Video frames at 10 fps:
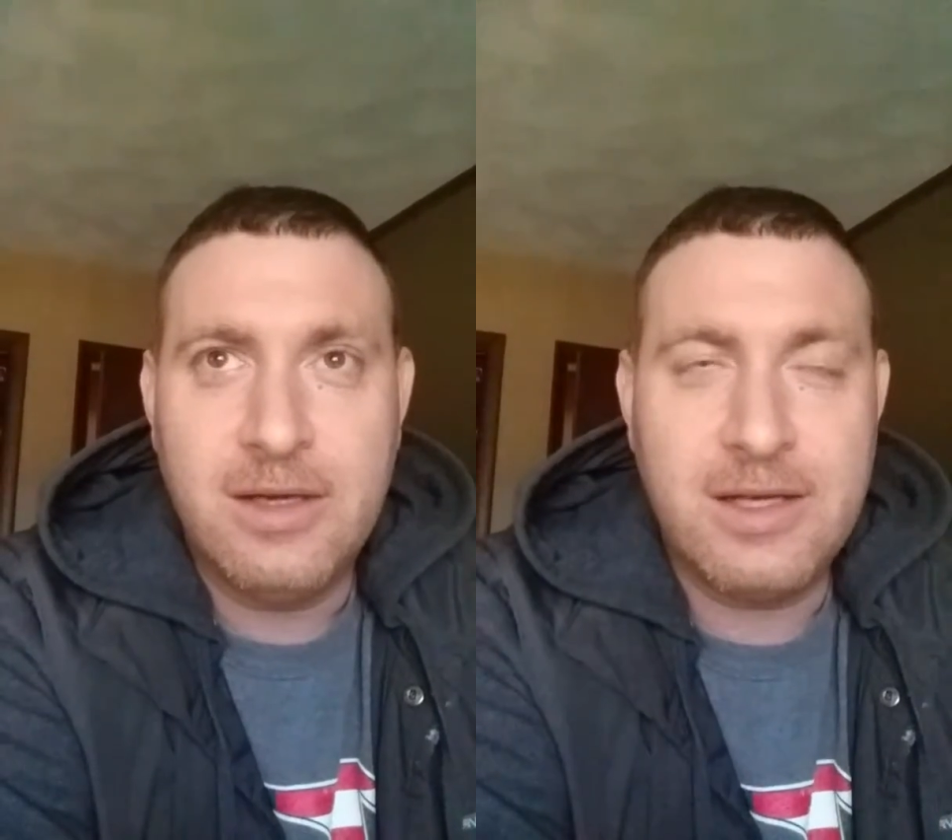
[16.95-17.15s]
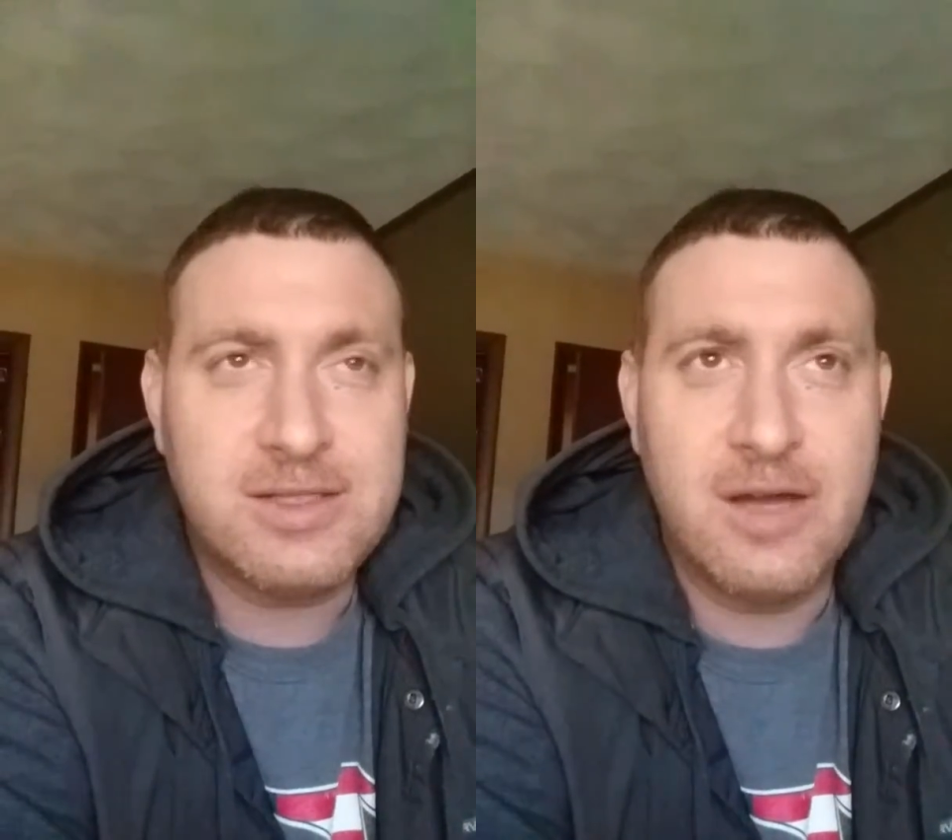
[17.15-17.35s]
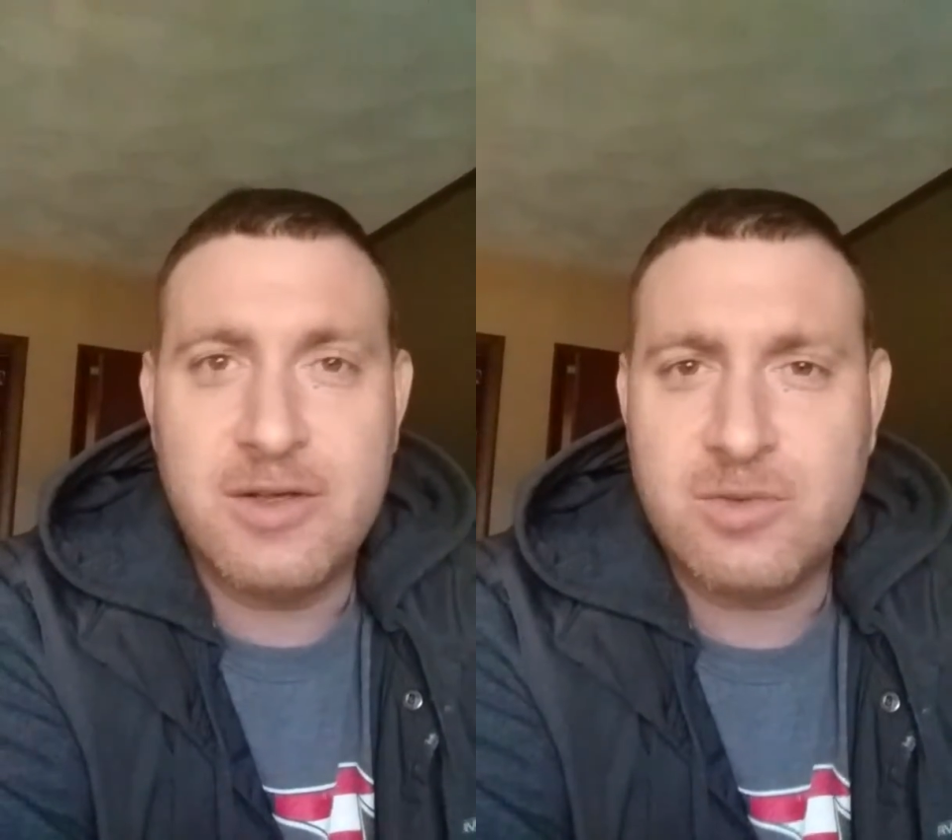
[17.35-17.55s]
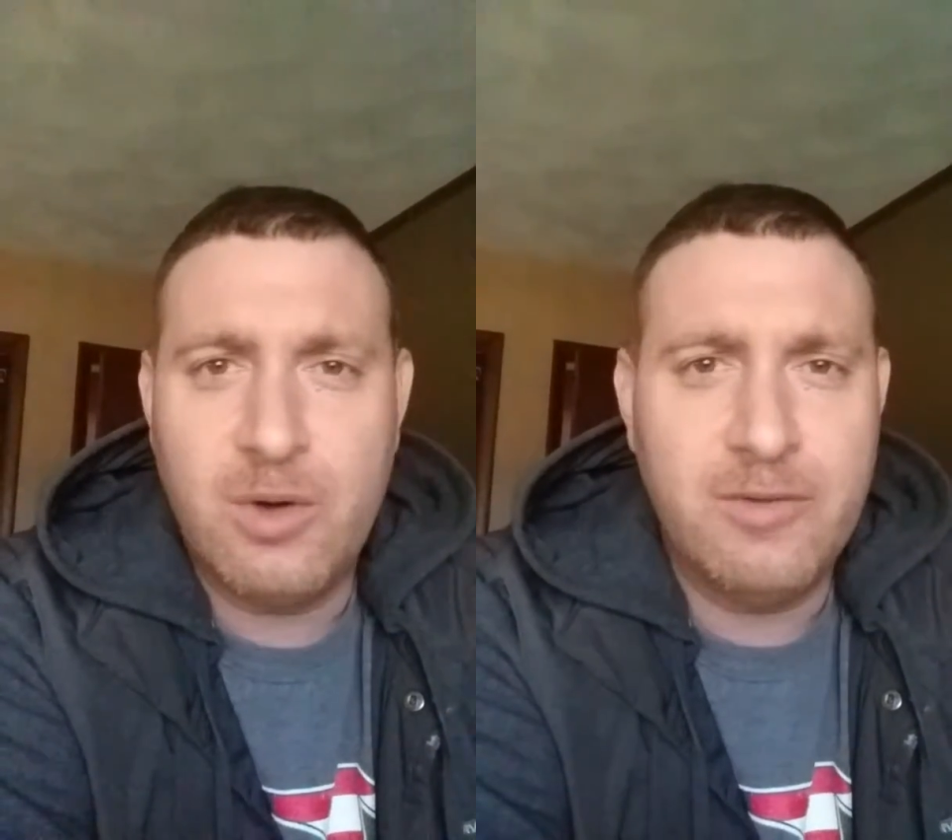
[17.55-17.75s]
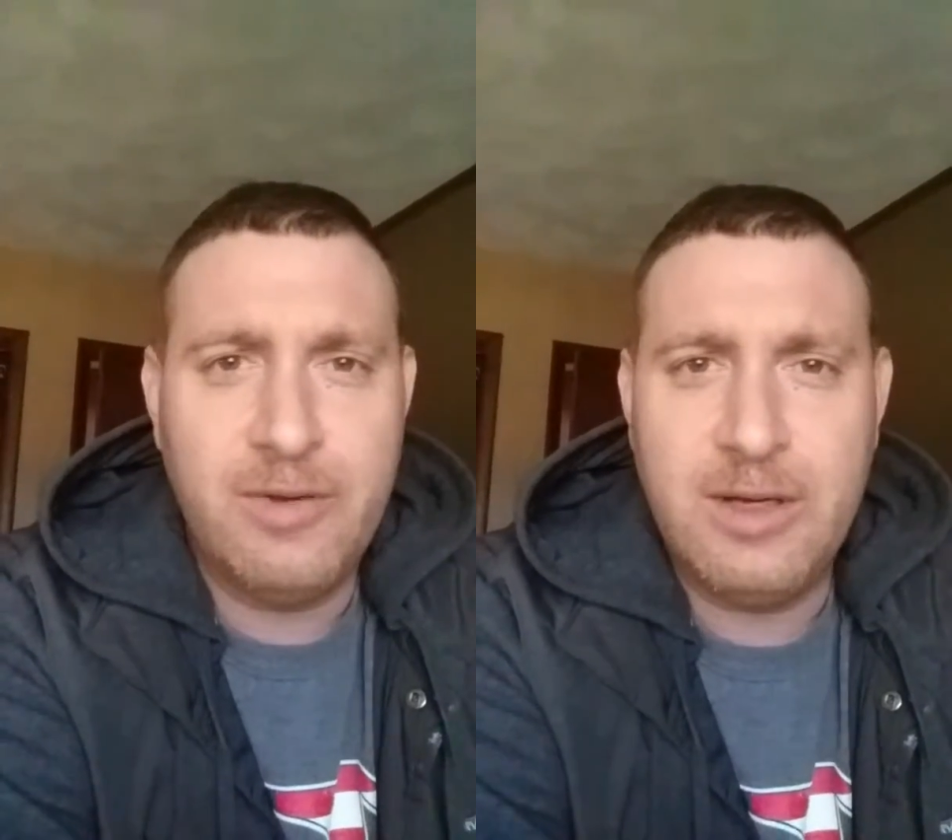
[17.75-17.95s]
I saw this
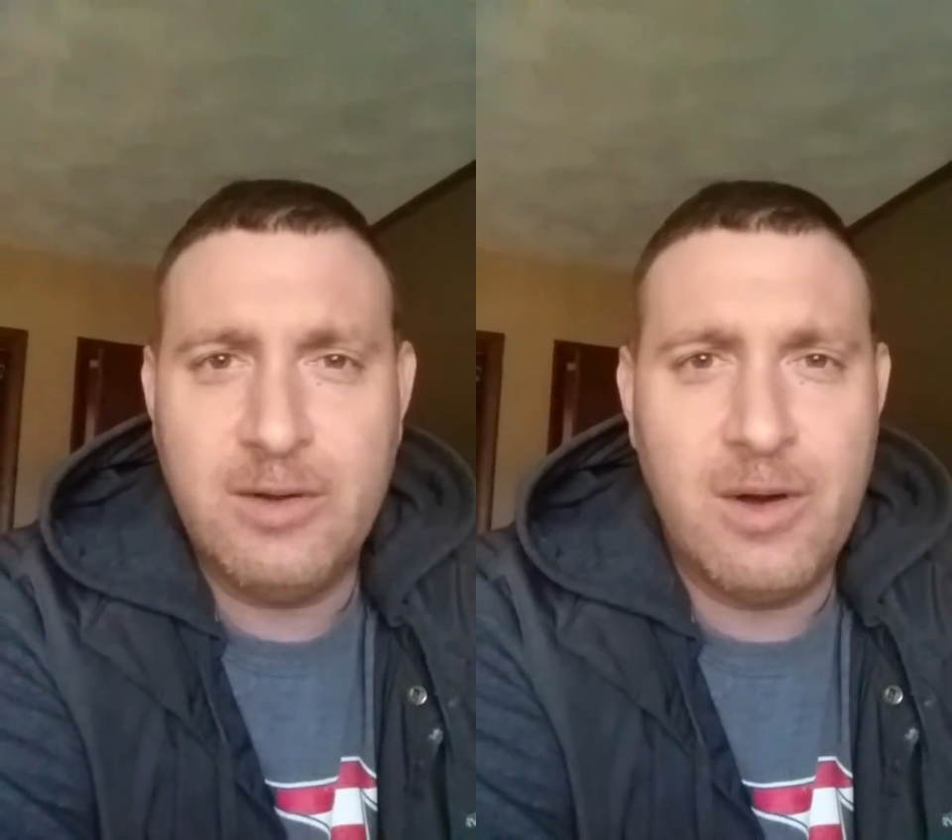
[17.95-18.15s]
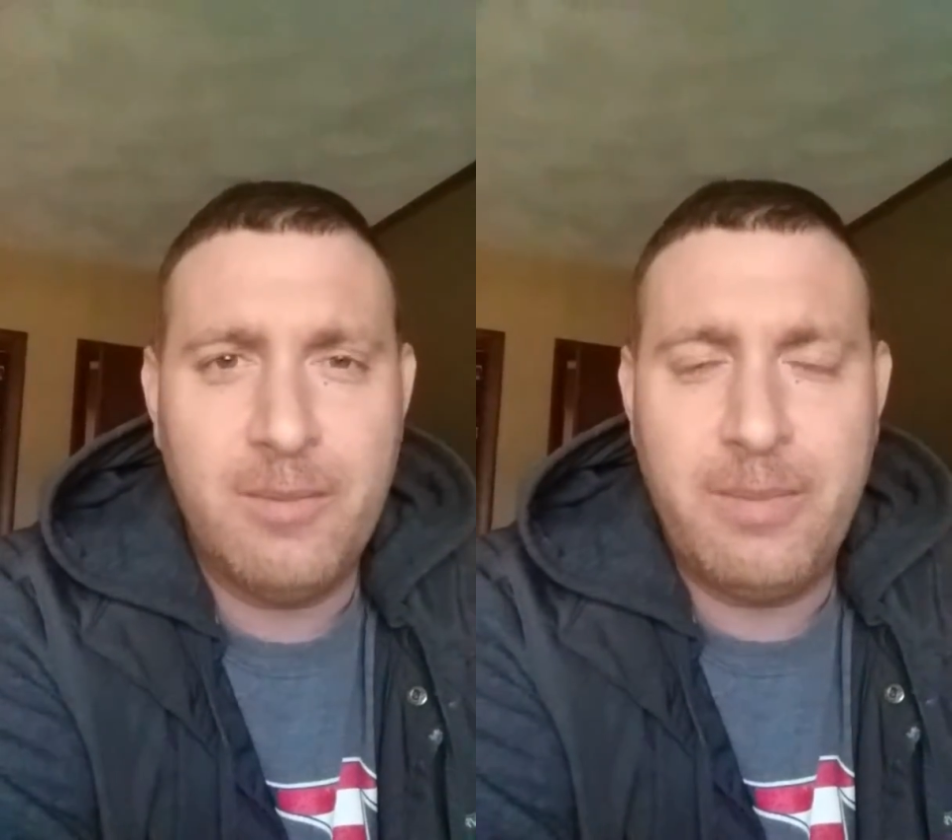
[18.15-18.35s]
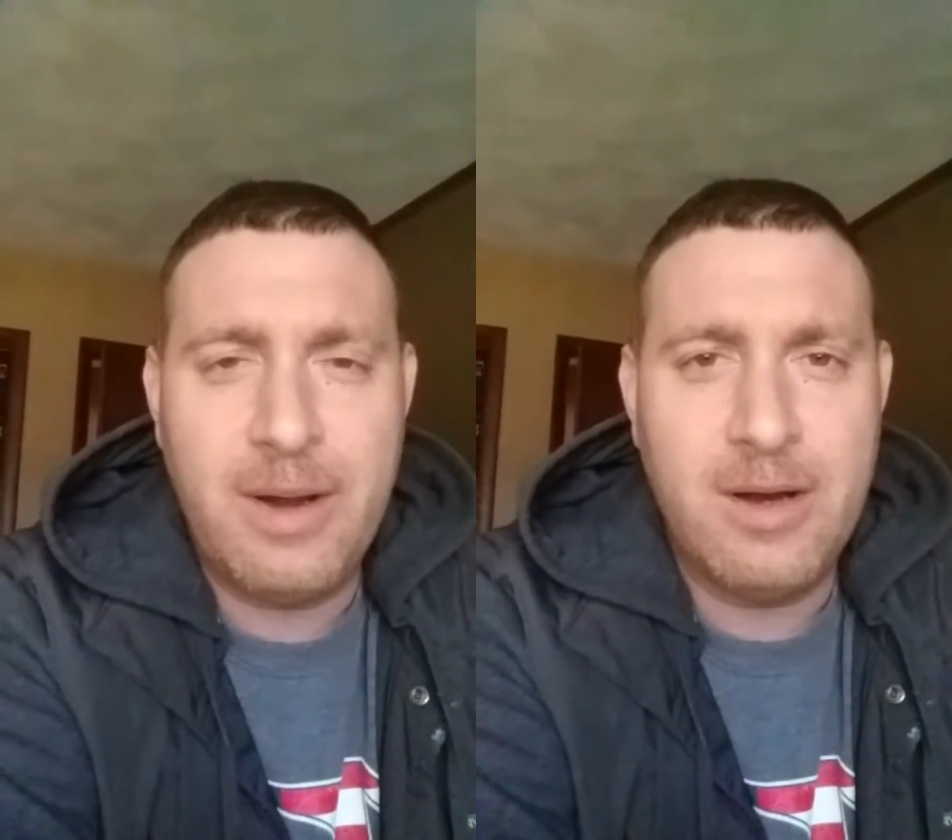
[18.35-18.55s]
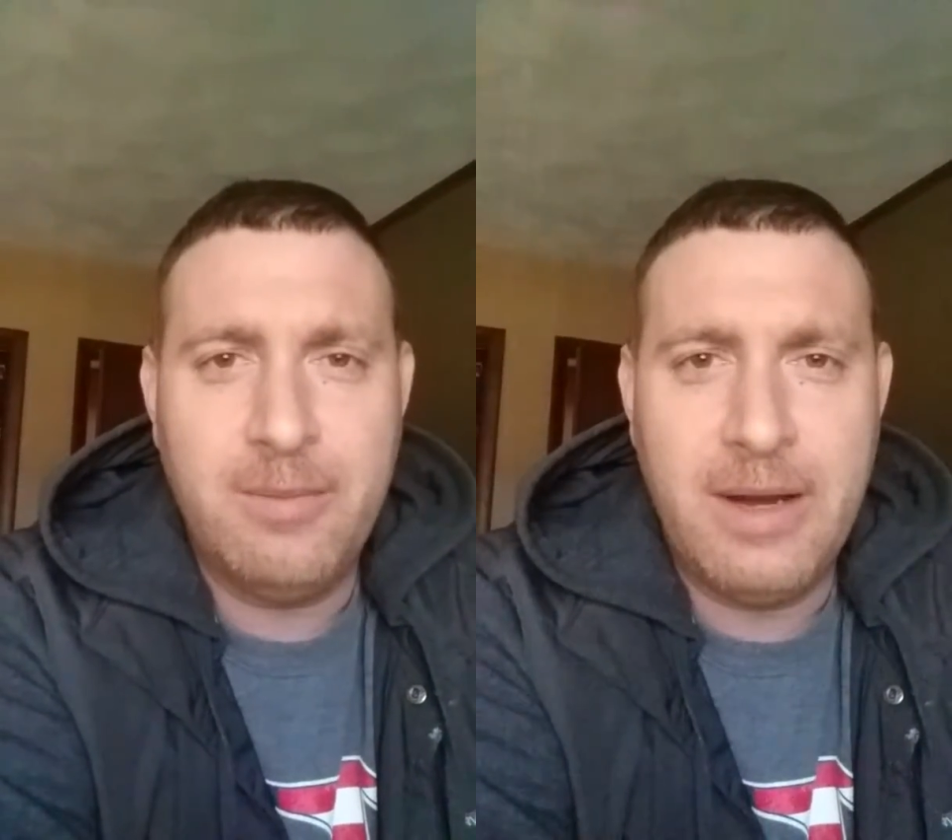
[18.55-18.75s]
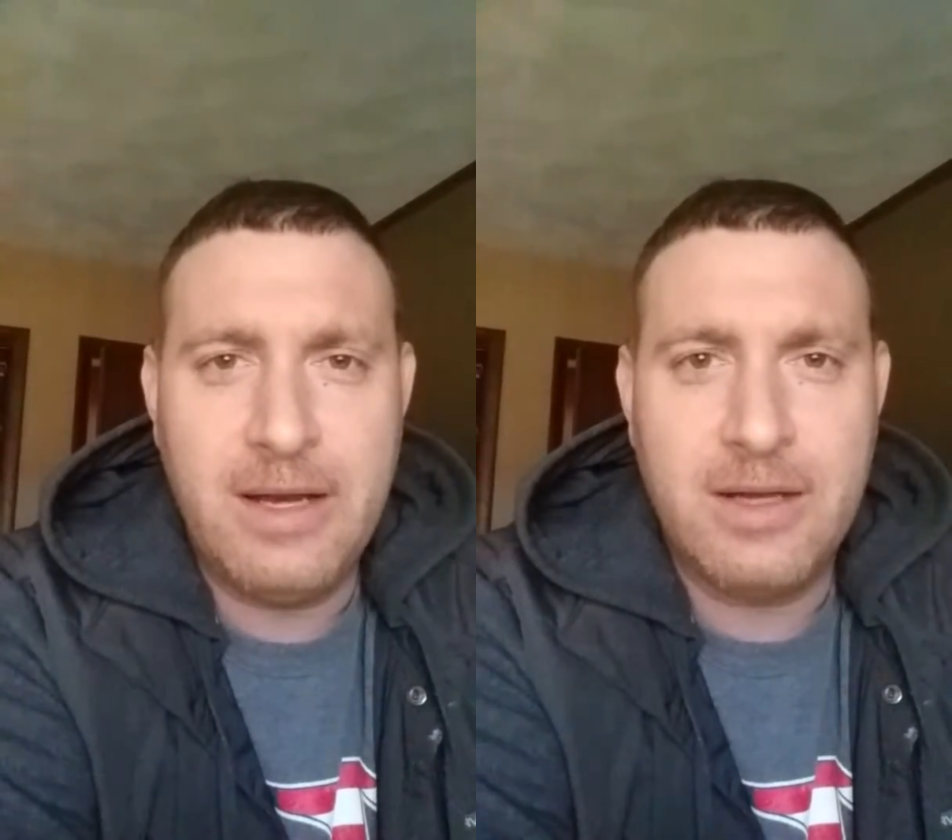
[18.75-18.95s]
one video on bear
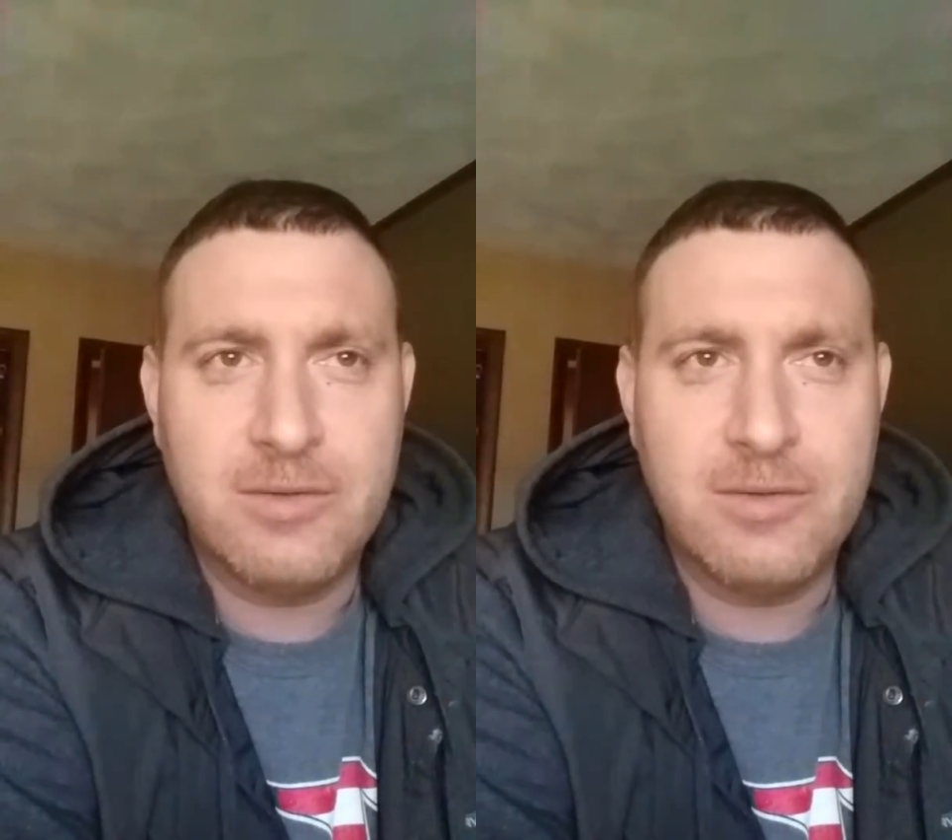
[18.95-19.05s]
baiting.